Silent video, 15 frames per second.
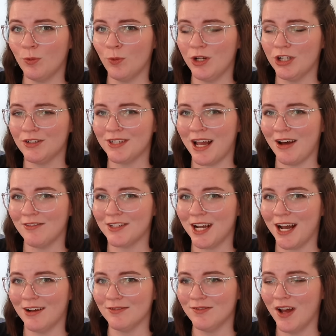We just have to
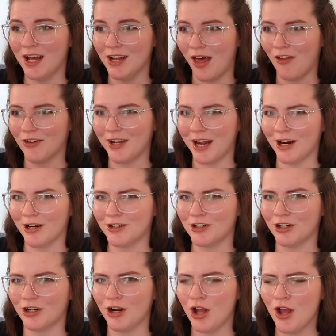have another
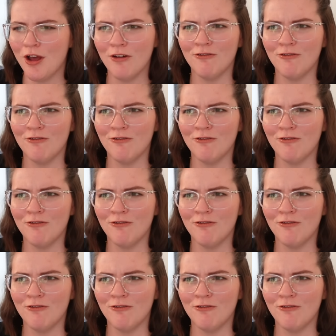character